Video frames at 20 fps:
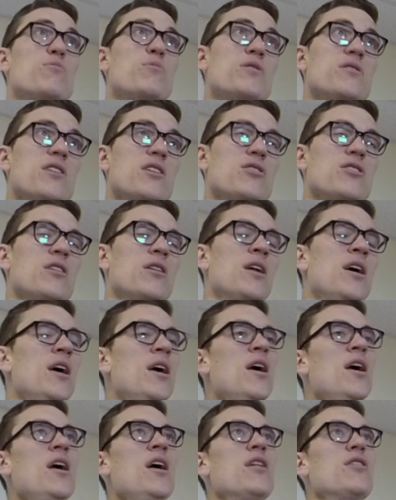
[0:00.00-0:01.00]
position?
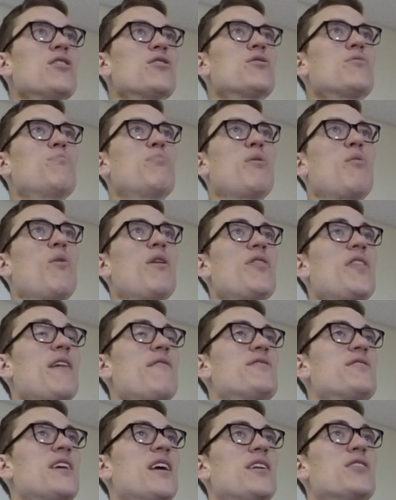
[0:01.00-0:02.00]
But what they've
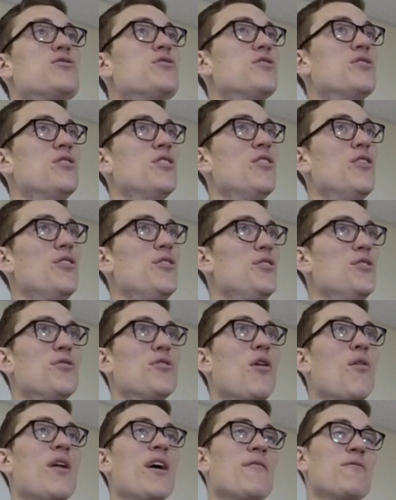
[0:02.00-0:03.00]
said is you
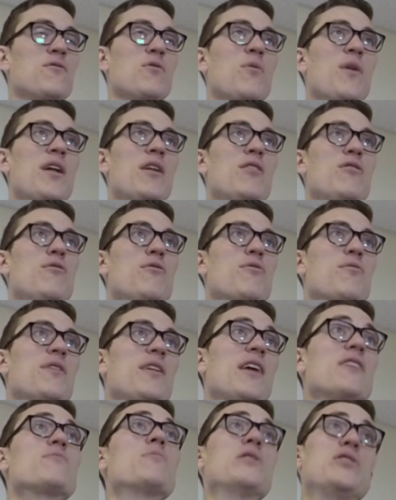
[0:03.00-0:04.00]
don't have to wait a new 3
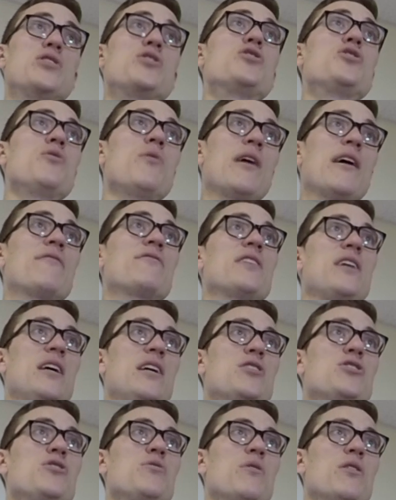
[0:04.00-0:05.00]
days, but you do have to
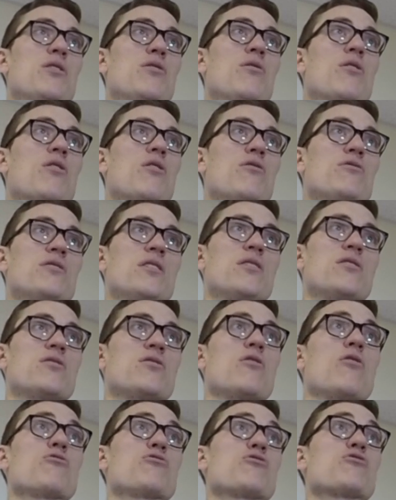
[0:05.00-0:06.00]
issue a new closing
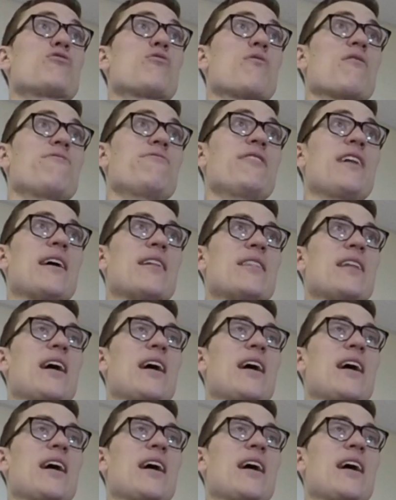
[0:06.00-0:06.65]
disclosure to reflect